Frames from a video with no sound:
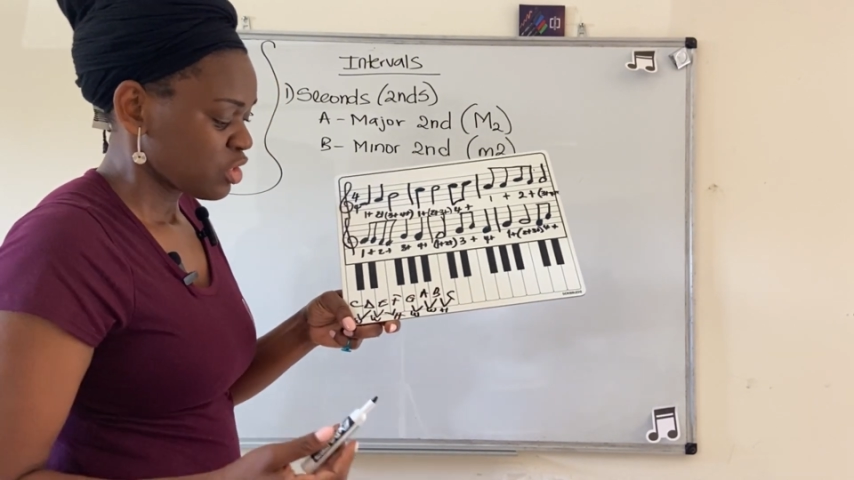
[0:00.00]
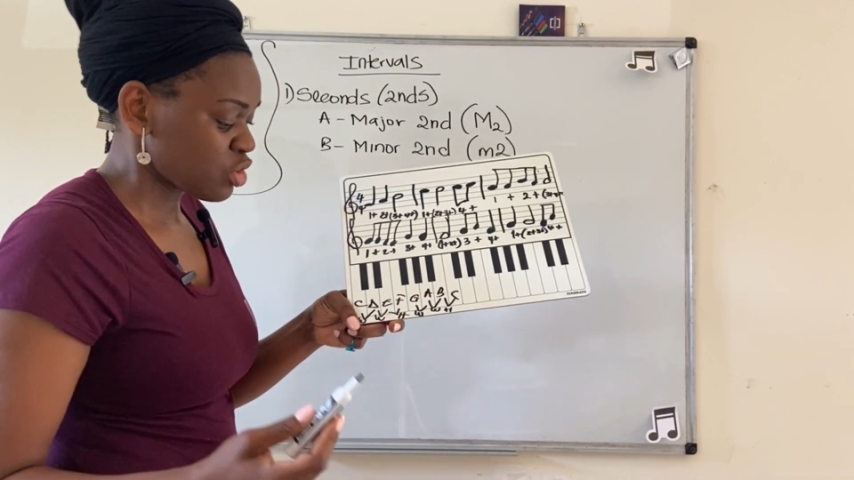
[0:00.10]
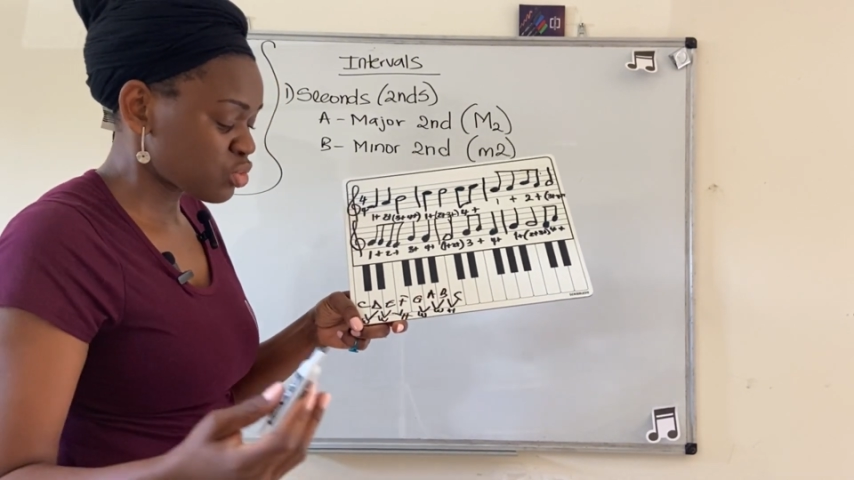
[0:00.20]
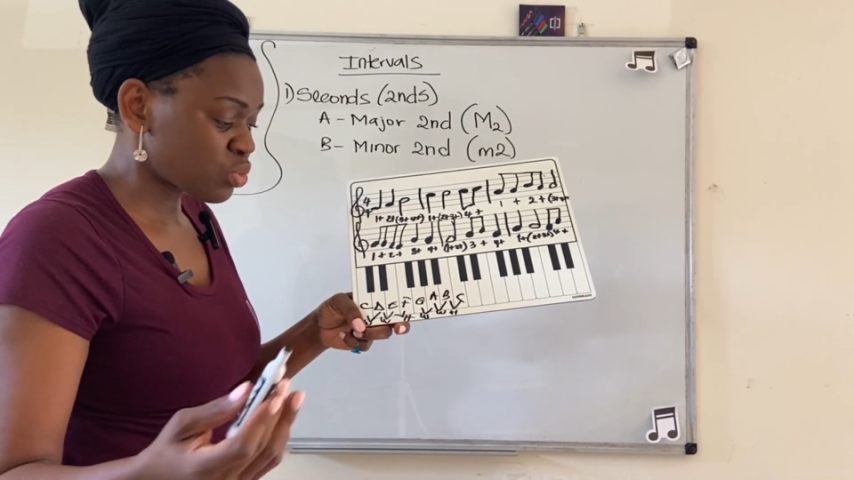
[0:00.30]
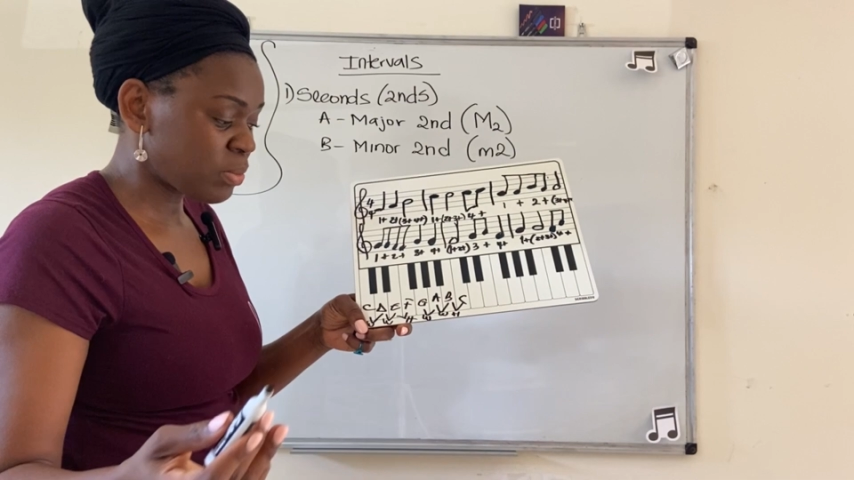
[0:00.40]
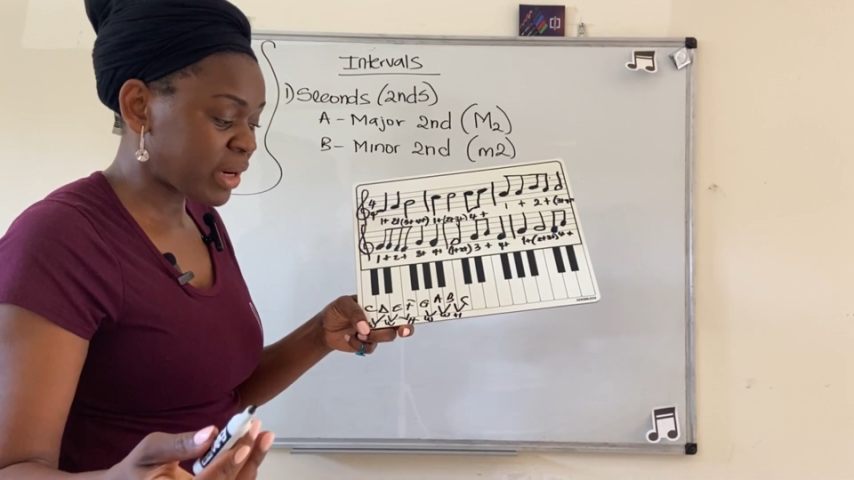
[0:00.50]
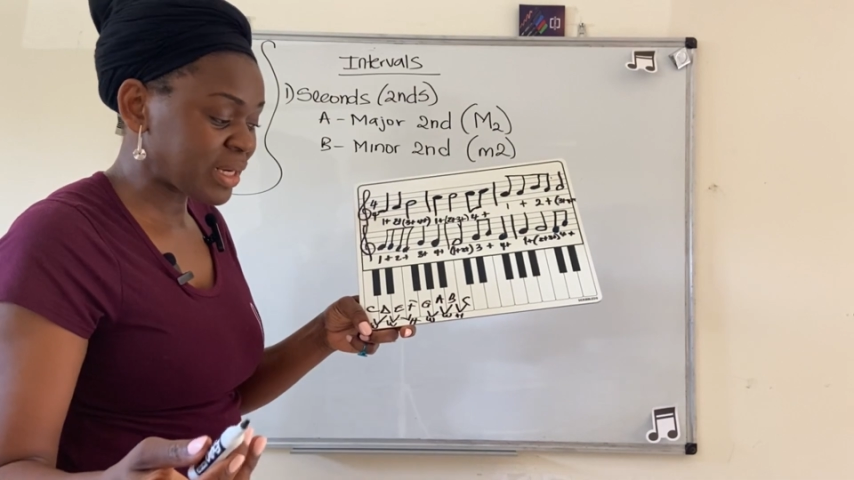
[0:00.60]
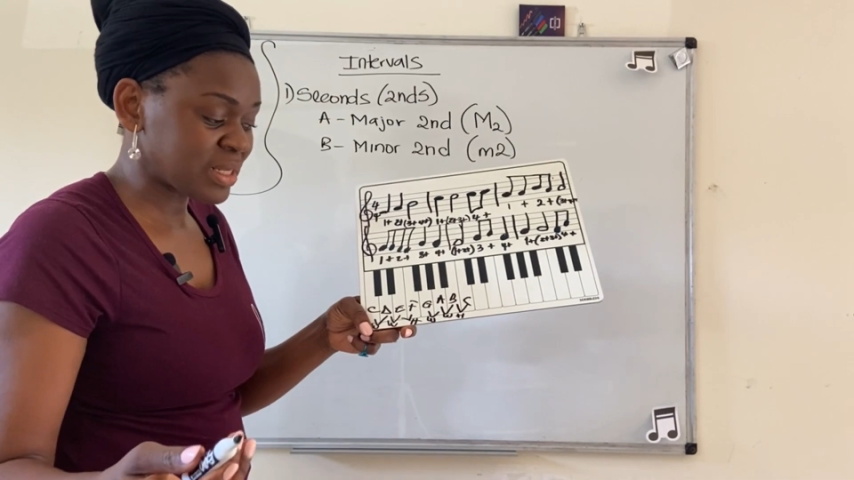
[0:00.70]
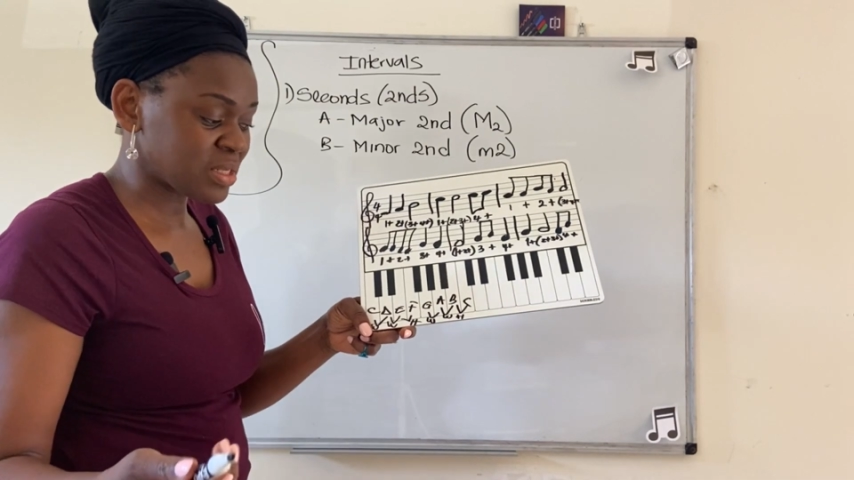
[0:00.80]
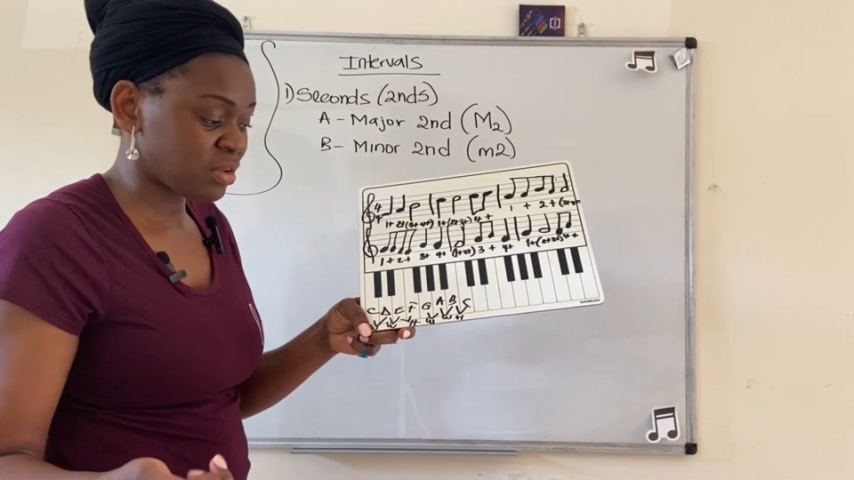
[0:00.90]
Just to
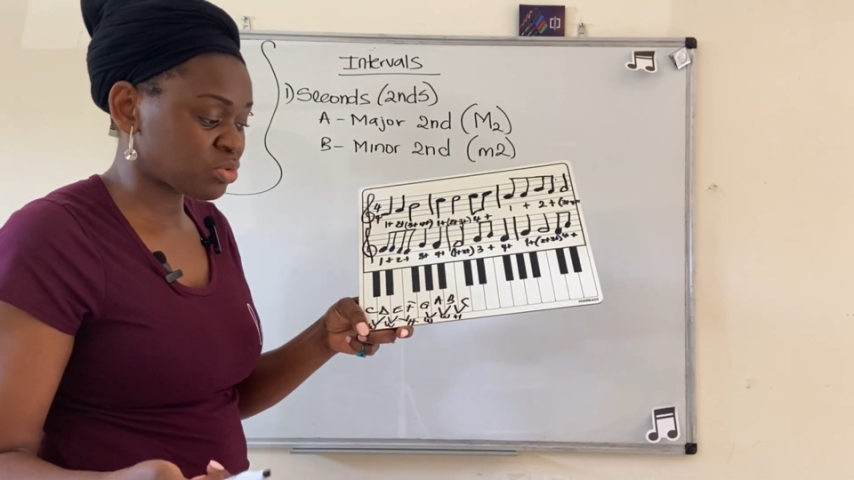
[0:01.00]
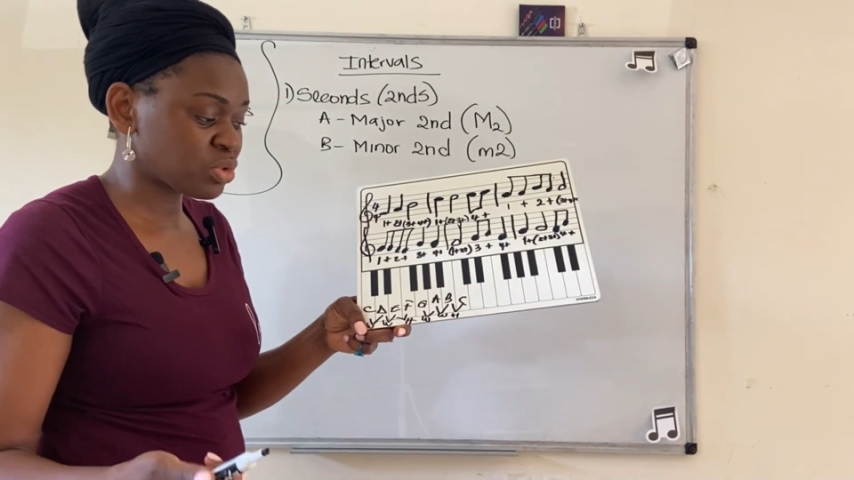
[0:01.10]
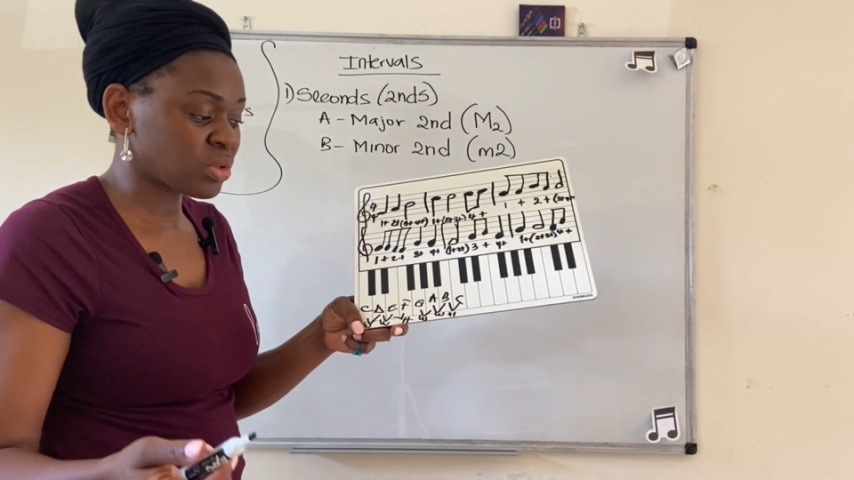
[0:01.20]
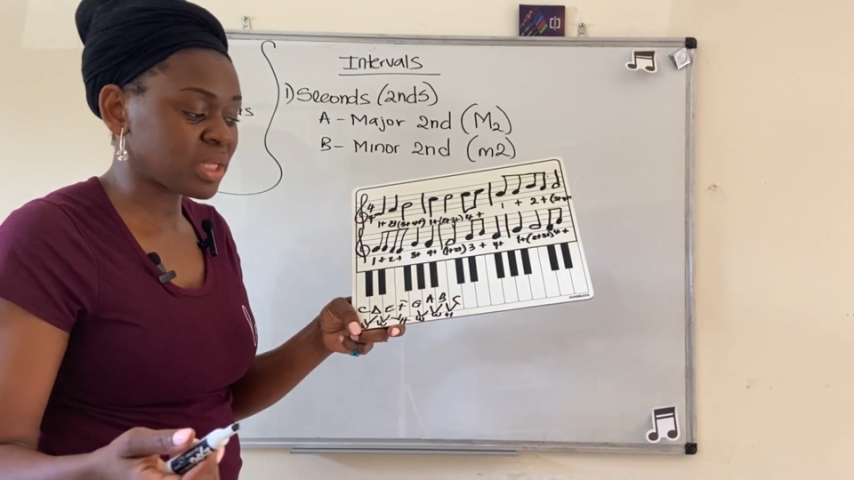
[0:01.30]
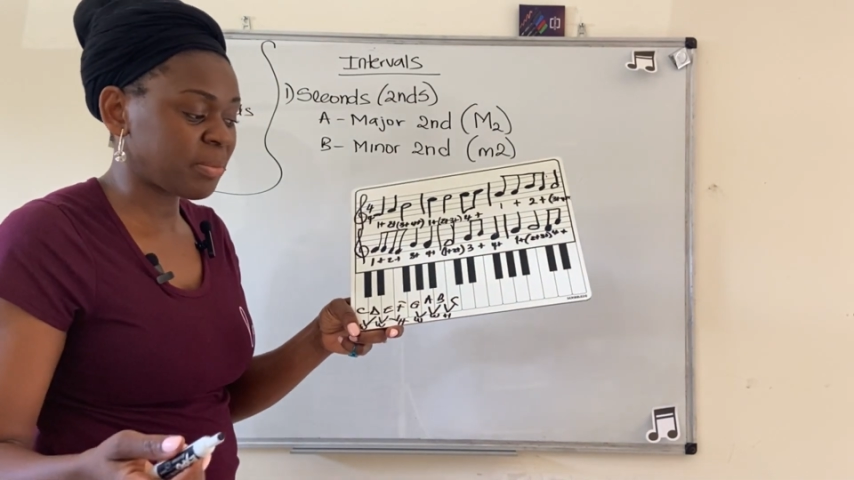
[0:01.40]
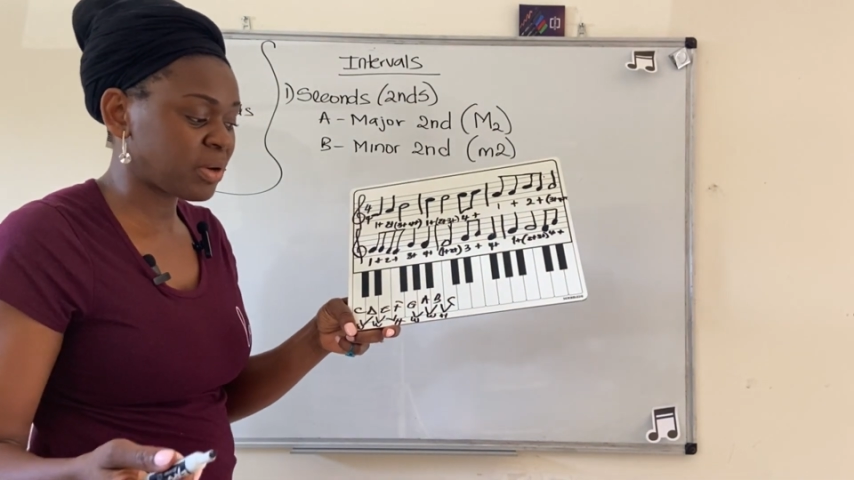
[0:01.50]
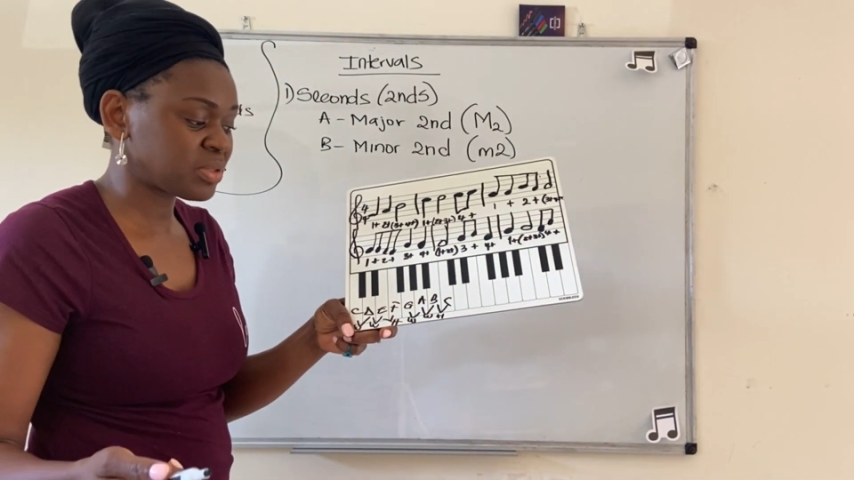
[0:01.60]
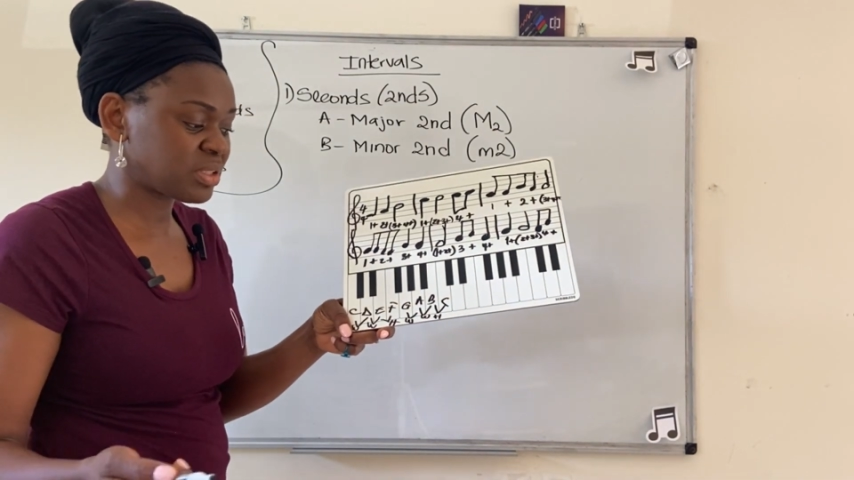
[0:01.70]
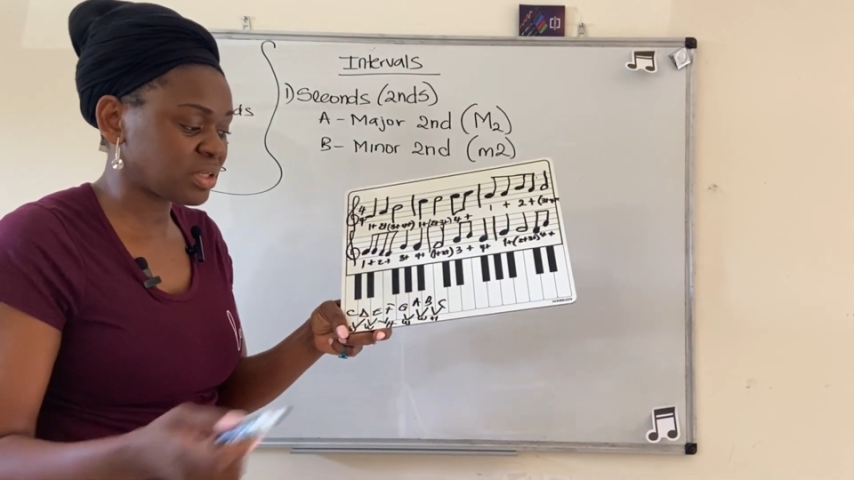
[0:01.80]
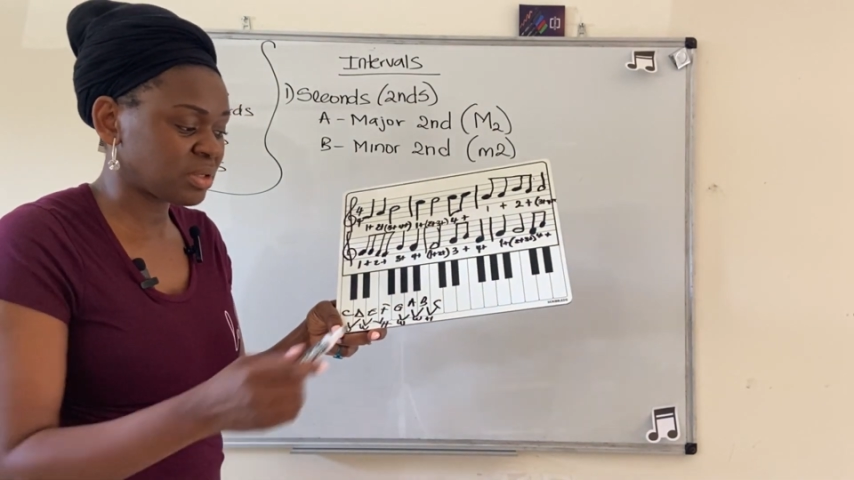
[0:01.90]
remind ourselves, we talked
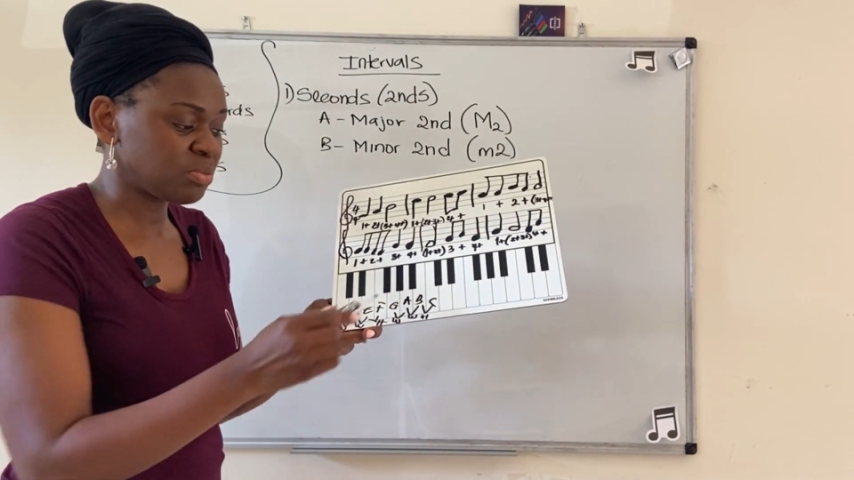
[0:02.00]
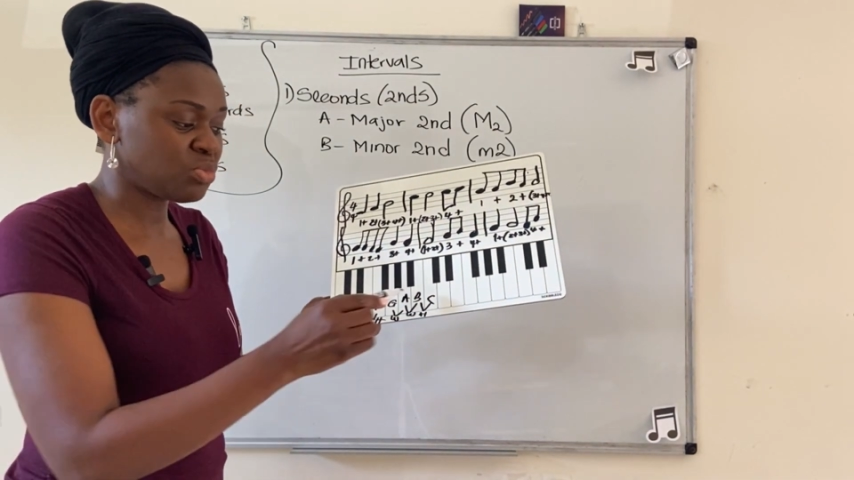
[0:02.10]
about the